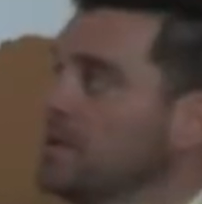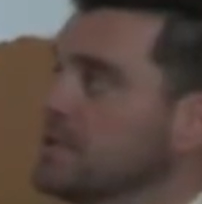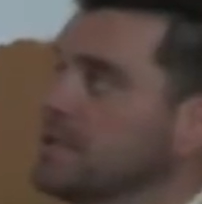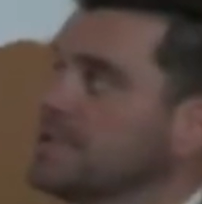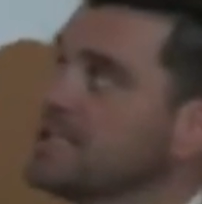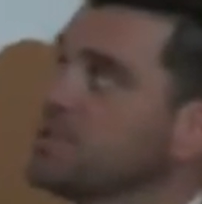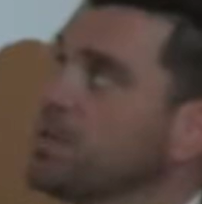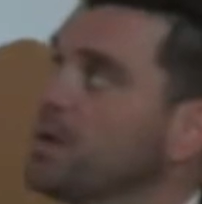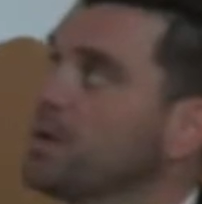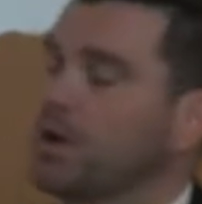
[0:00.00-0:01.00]
So this is
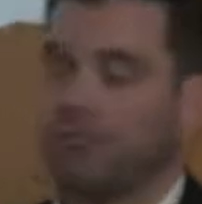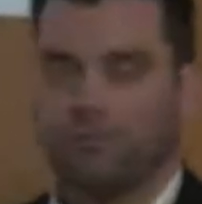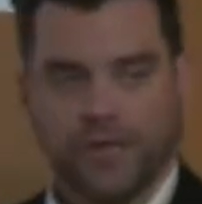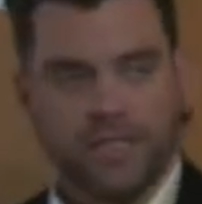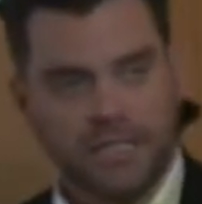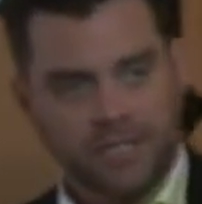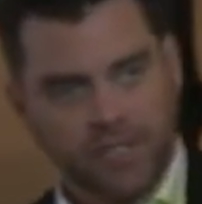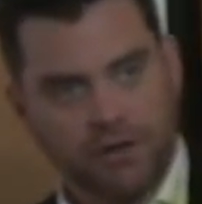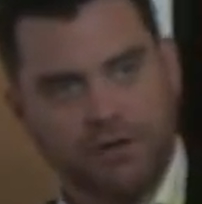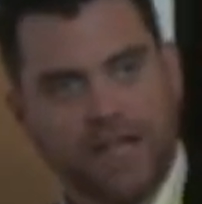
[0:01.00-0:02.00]
where you can really
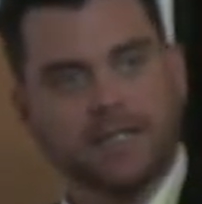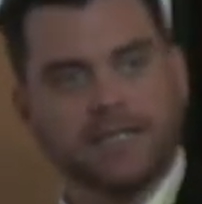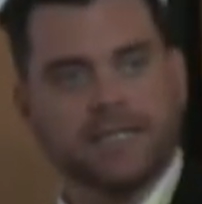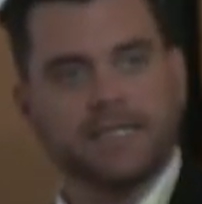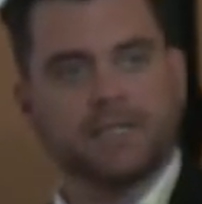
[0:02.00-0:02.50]
generate leads.